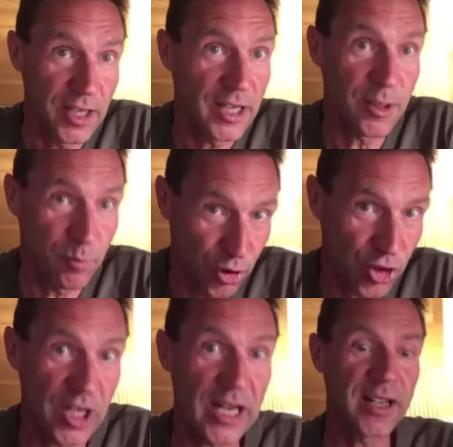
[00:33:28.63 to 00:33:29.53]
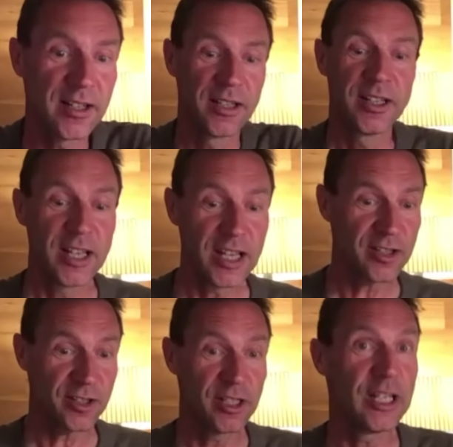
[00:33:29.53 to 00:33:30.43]
in a pushcart
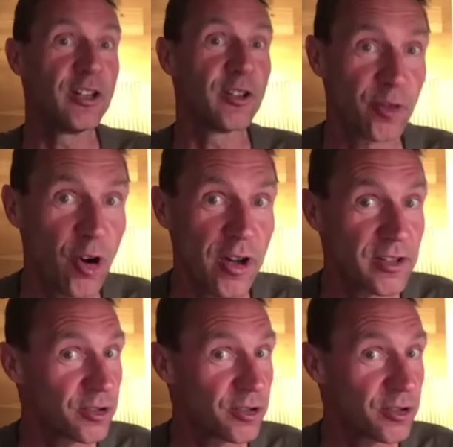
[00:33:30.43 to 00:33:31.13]
is in the front